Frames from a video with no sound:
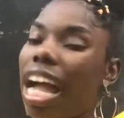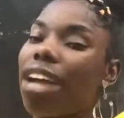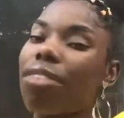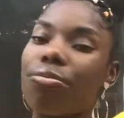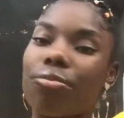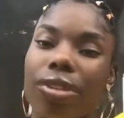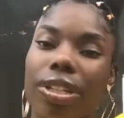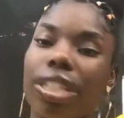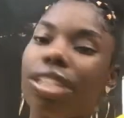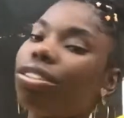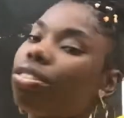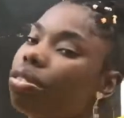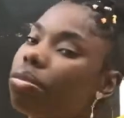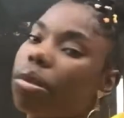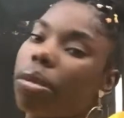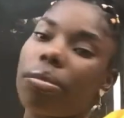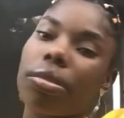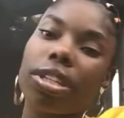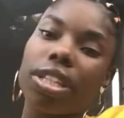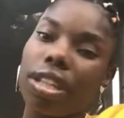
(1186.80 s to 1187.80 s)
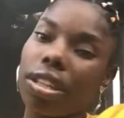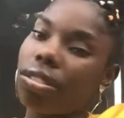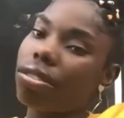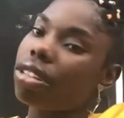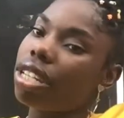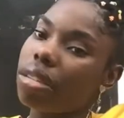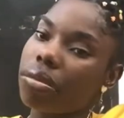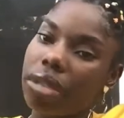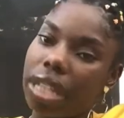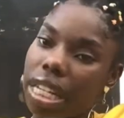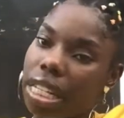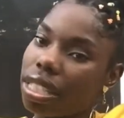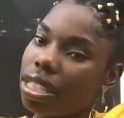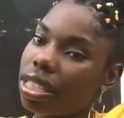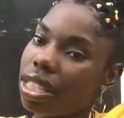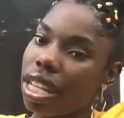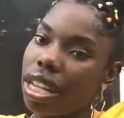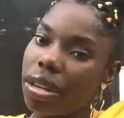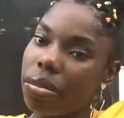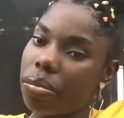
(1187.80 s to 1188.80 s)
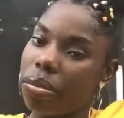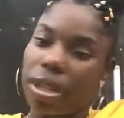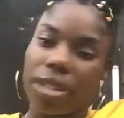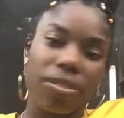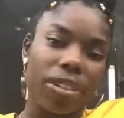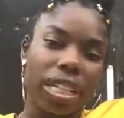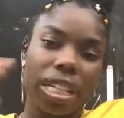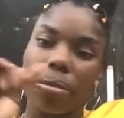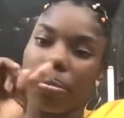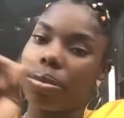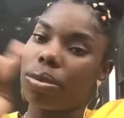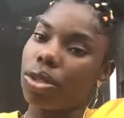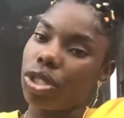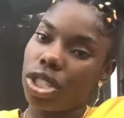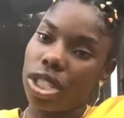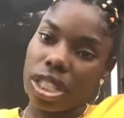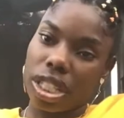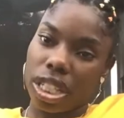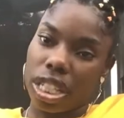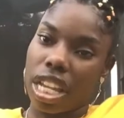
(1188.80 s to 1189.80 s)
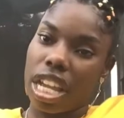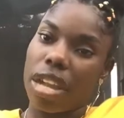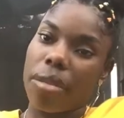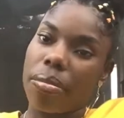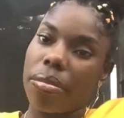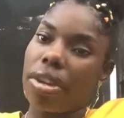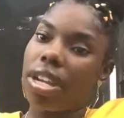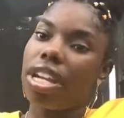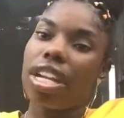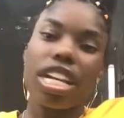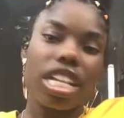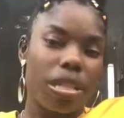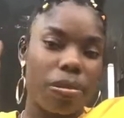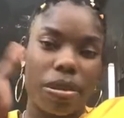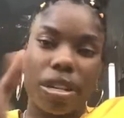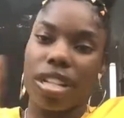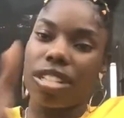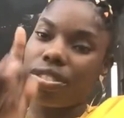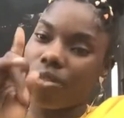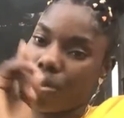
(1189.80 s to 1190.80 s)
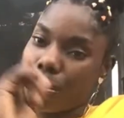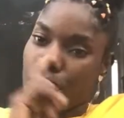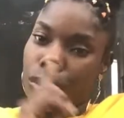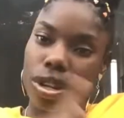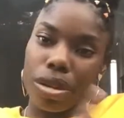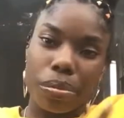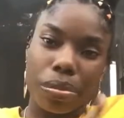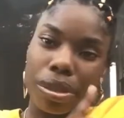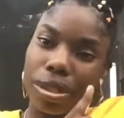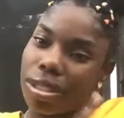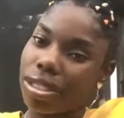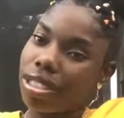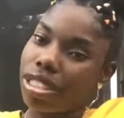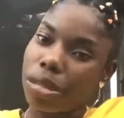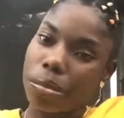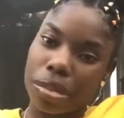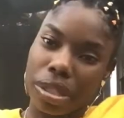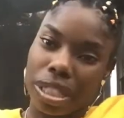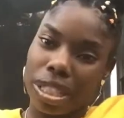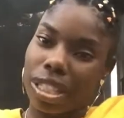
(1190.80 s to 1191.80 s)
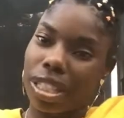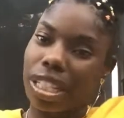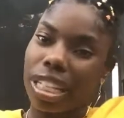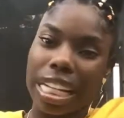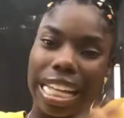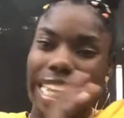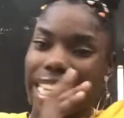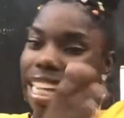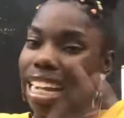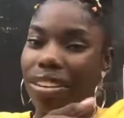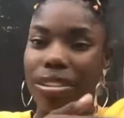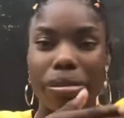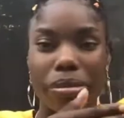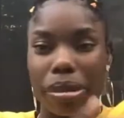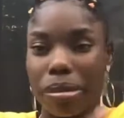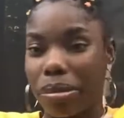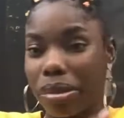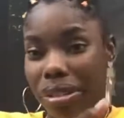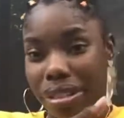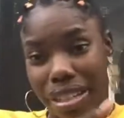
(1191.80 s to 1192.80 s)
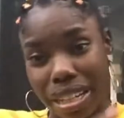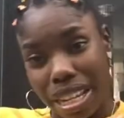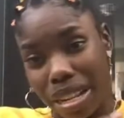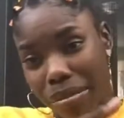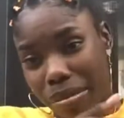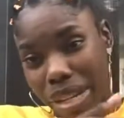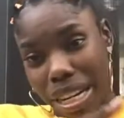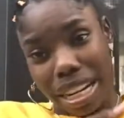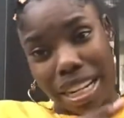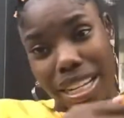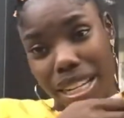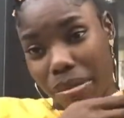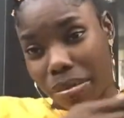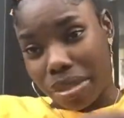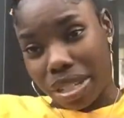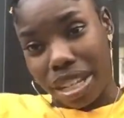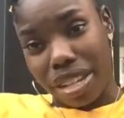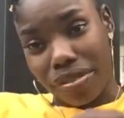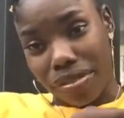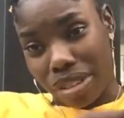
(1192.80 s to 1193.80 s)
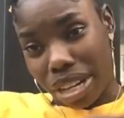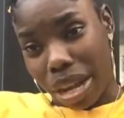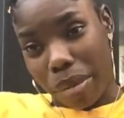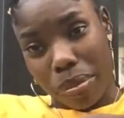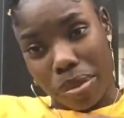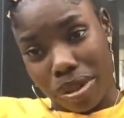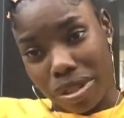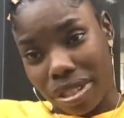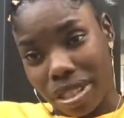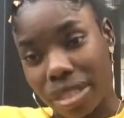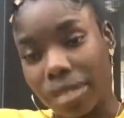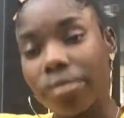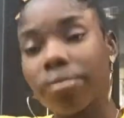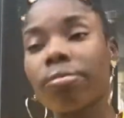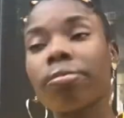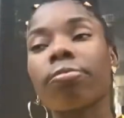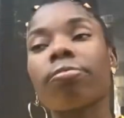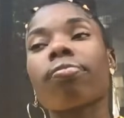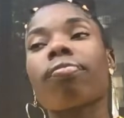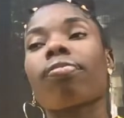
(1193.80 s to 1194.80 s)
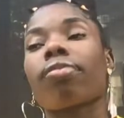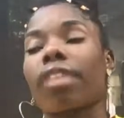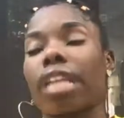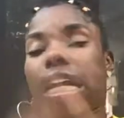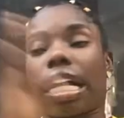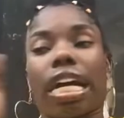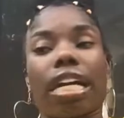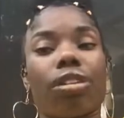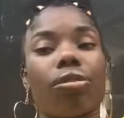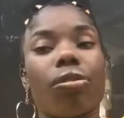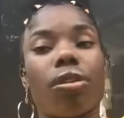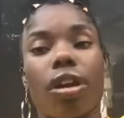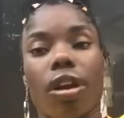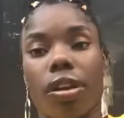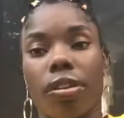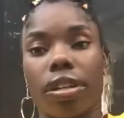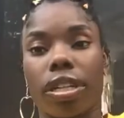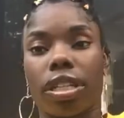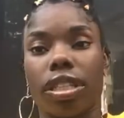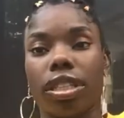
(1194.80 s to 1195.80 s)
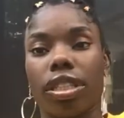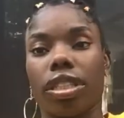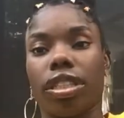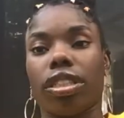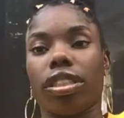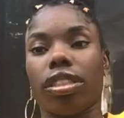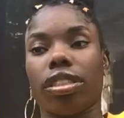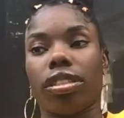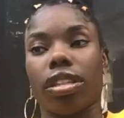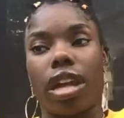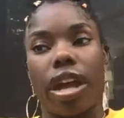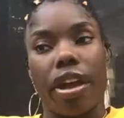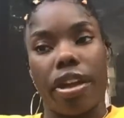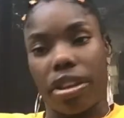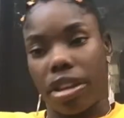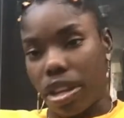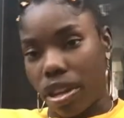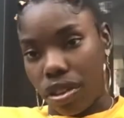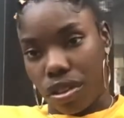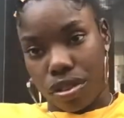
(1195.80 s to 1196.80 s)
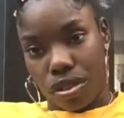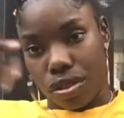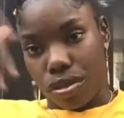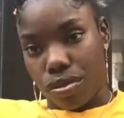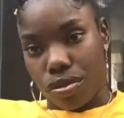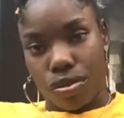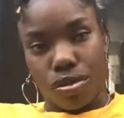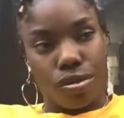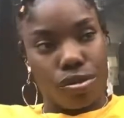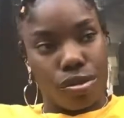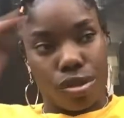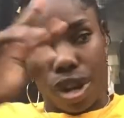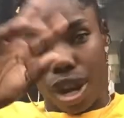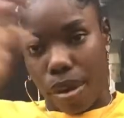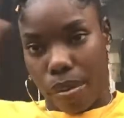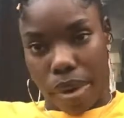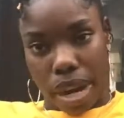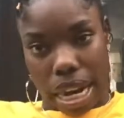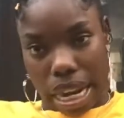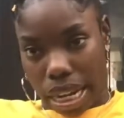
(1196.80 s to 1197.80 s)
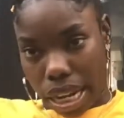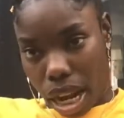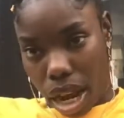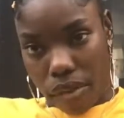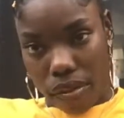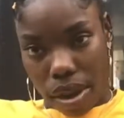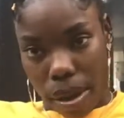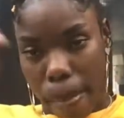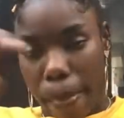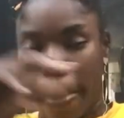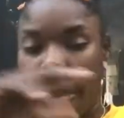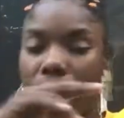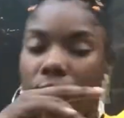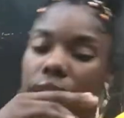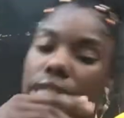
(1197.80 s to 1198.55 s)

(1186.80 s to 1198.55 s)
I really don't remember the other name that I said, but if I keep switching the name, it's because one person particularly I can't remember the name that I keep saying for that person. Like I know Ari and the other dude's name that I gave them, but